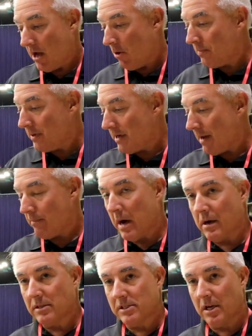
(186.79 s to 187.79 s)
I opened that
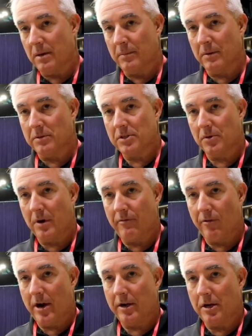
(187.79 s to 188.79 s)
box up, and it was
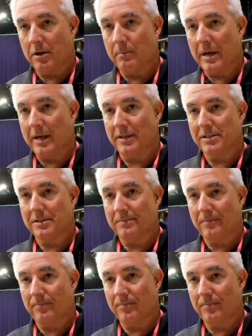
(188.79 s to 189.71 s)
three Fred Young baits.